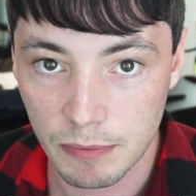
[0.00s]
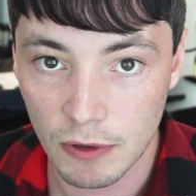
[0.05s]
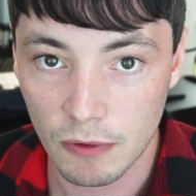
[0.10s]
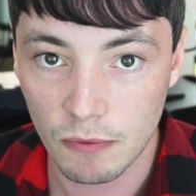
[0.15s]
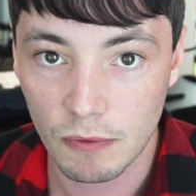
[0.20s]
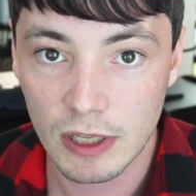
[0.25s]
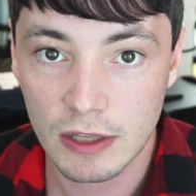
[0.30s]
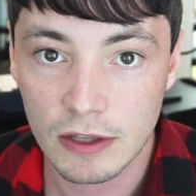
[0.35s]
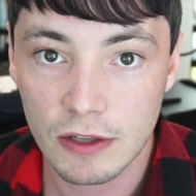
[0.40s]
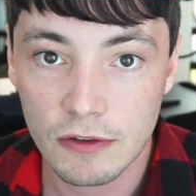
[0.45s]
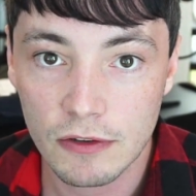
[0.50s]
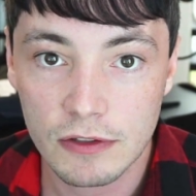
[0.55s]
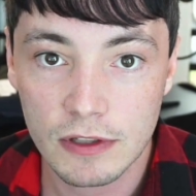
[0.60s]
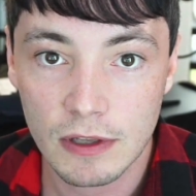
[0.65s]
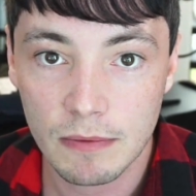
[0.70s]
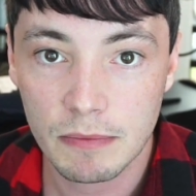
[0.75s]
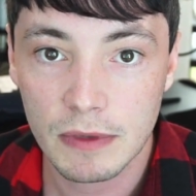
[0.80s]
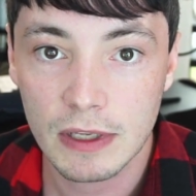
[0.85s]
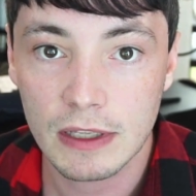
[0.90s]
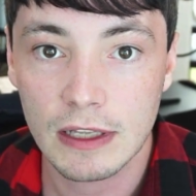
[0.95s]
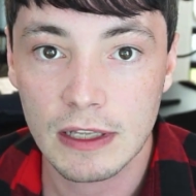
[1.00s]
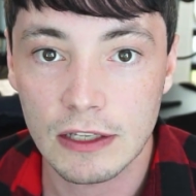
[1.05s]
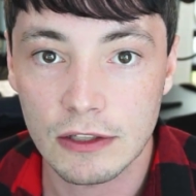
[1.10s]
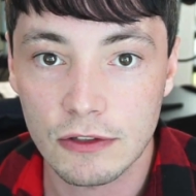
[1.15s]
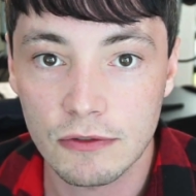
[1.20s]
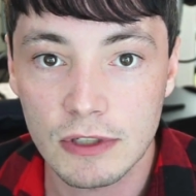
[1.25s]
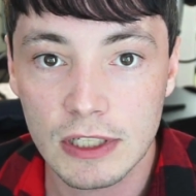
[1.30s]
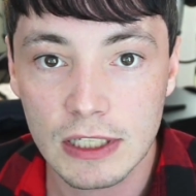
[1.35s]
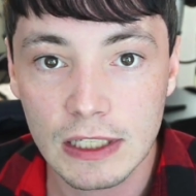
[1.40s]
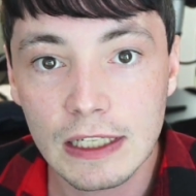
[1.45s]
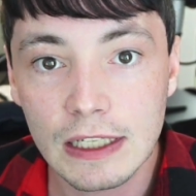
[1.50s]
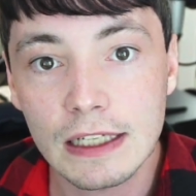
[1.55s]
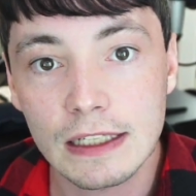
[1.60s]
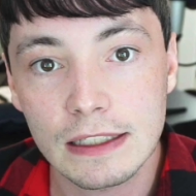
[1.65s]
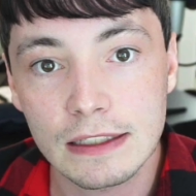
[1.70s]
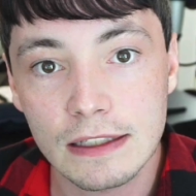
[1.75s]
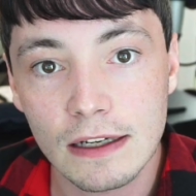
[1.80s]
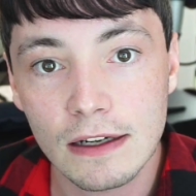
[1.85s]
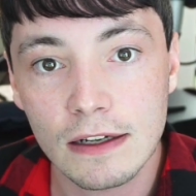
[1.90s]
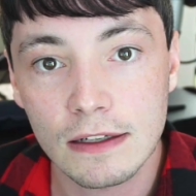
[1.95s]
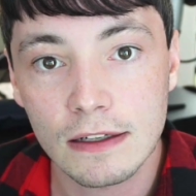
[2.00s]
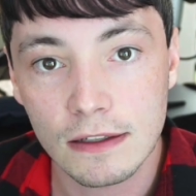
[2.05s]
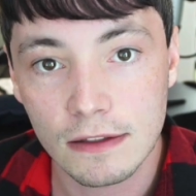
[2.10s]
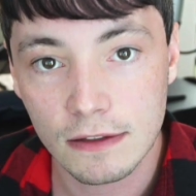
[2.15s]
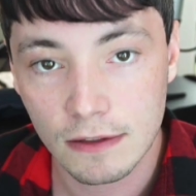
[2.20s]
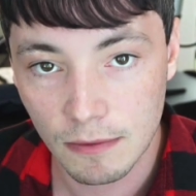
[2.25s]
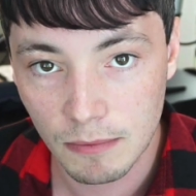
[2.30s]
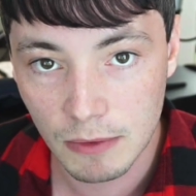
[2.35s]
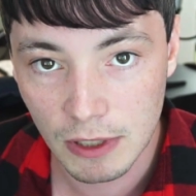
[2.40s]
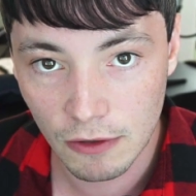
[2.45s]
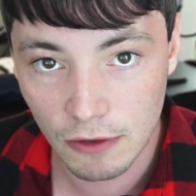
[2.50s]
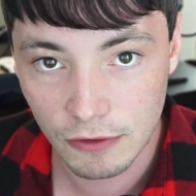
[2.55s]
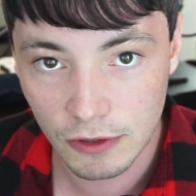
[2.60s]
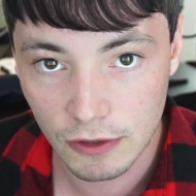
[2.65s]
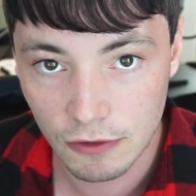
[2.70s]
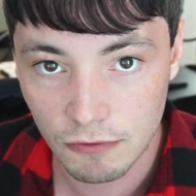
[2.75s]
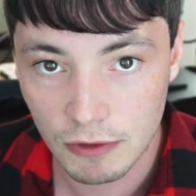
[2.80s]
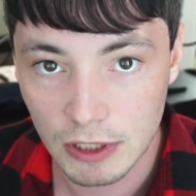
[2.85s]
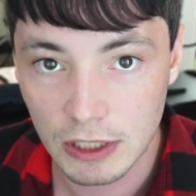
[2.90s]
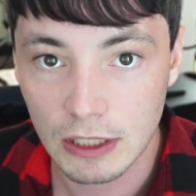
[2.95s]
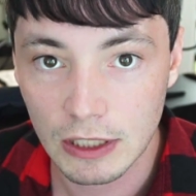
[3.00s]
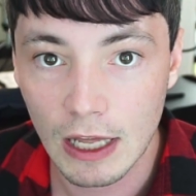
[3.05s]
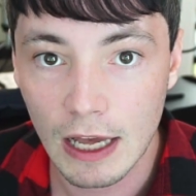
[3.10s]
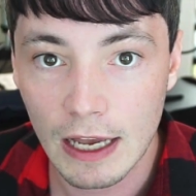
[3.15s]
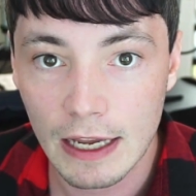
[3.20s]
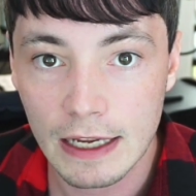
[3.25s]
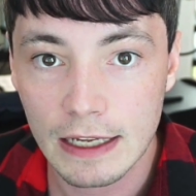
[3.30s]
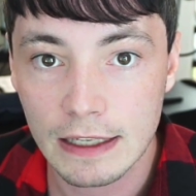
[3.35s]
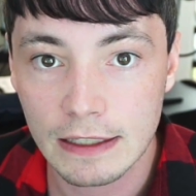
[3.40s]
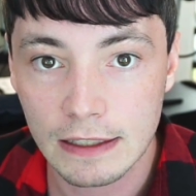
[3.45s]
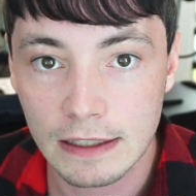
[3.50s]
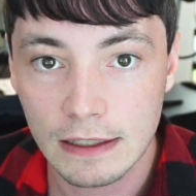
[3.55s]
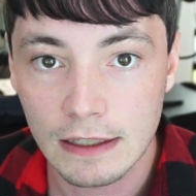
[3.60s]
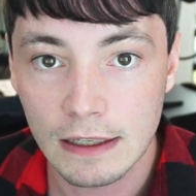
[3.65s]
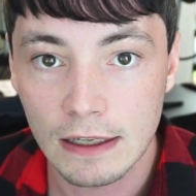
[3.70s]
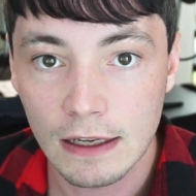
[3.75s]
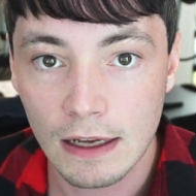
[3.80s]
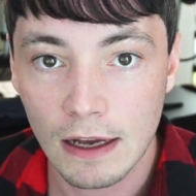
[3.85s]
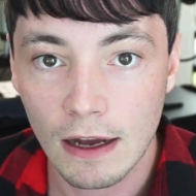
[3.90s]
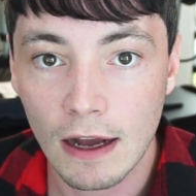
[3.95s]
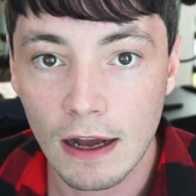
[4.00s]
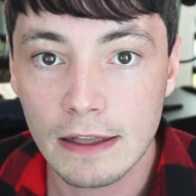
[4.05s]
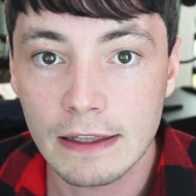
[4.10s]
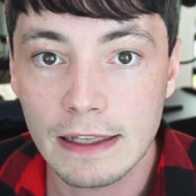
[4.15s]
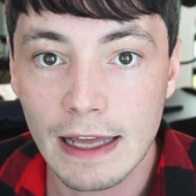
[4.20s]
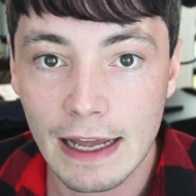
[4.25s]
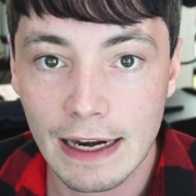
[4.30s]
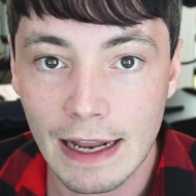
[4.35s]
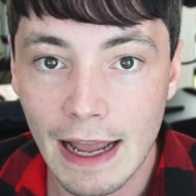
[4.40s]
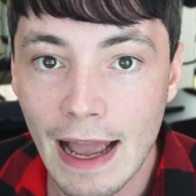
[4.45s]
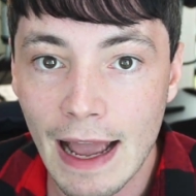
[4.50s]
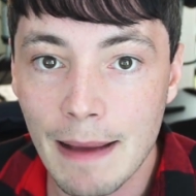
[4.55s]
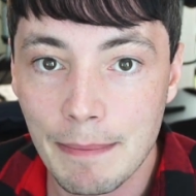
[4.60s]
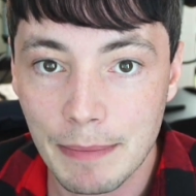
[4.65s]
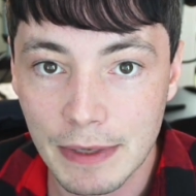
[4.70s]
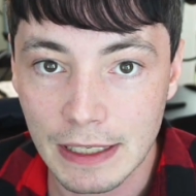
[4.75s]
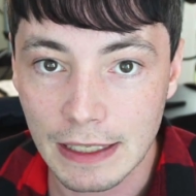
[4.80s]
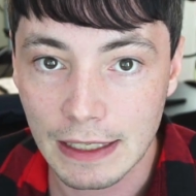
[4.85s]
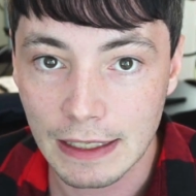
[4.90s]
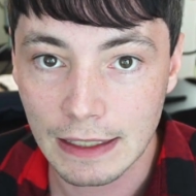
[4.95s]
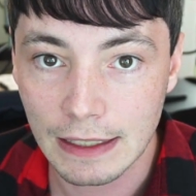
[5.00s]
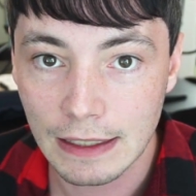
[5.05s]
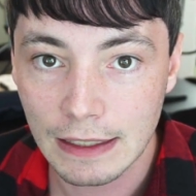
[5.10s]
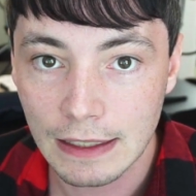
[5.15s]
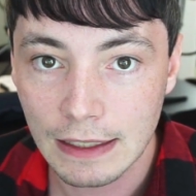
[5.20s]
But when there's something that you need to get done and someone else is reliant on that happening,